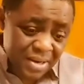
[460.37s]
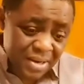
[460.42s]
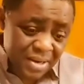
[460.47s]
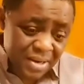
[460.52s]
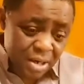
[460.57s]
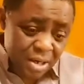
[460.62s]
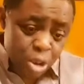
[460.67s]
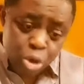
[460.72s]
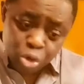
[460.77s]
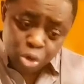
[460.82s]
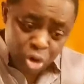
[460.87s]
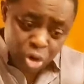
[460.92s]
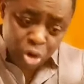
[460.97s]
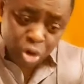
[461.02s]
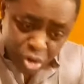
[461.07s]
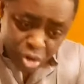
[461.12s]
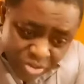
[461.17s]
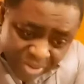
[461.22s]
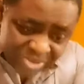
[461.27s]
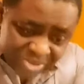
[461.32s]
you don't
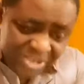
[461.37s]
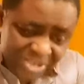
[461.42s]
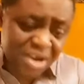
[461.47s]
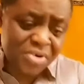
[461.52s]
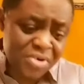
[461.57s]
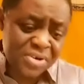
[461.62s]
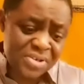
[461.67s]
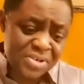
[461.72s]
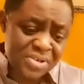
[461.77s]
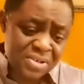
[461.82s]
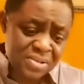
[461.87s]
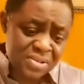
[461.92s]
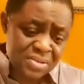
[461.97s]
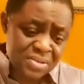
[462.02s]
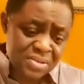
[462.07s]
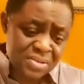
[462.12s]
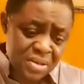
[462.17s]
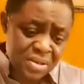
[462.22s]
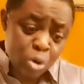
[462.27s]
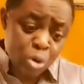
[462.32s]
call them terrorists
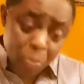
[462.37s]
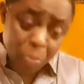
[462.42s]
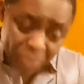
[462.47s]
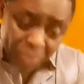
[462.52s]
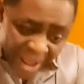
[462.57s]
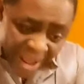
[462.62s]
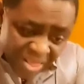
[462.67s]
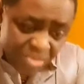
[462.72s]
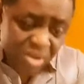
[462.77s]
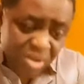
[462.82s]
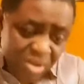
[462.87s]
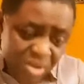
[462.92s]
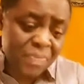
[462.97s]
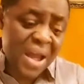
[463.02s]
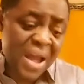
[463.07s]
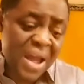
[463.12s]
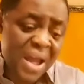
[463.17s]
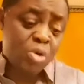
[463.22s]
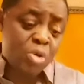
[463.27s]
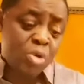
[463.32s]
you pat them on the
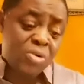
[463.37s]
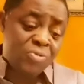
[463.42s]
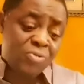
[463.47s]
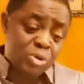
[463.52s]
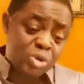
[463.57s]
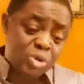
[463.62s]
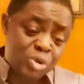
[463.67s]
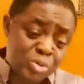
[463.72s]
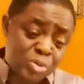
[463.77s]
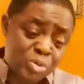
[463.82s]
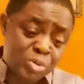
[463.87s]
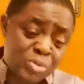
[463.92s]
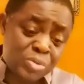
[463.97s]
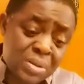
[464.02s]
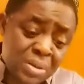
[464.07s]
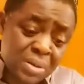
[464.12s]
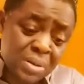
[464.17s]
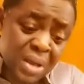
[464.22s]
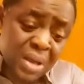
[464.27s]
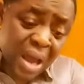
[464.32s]
back, you refuse to
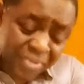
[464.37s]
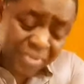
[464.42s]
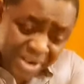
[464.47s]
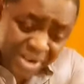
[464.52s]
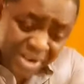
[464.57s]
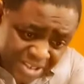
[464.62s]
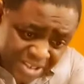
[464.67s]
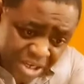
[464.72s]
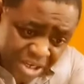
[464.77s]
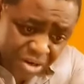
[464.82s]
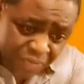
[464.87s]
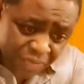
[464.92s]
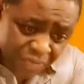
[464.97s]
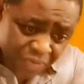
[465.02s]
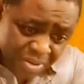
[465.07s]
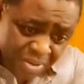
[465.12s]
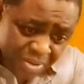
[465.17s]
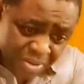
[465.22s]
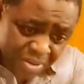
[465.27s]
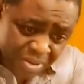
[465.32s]
arrest any of
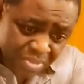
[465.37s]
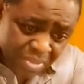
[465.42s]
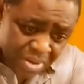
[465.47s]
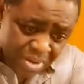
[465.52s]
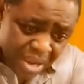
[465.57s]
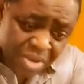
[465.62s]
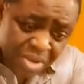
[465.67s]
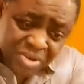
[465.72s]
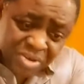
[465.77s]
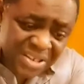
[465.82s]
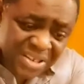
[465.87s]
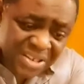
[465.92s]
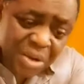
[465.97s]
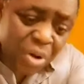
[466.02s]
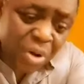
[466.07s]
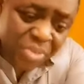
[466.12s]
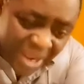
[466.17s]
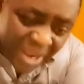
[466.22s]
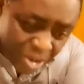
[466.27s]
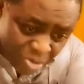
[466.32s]
them. And you say
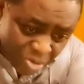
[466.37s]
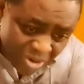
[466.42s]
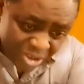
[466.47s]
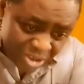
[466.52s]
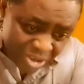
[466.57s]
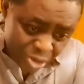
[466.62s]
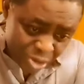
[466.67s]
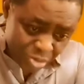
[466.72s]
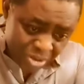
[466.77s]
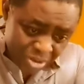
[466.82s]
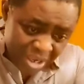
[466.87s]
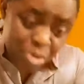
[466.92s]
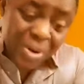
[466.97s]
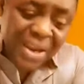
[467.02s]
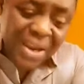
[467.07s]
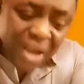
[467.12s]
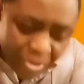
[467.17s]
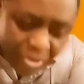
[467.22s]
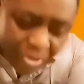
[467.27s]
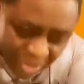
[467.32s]
what they're doing is okay. You
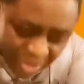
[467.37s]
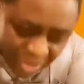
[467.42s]
encourage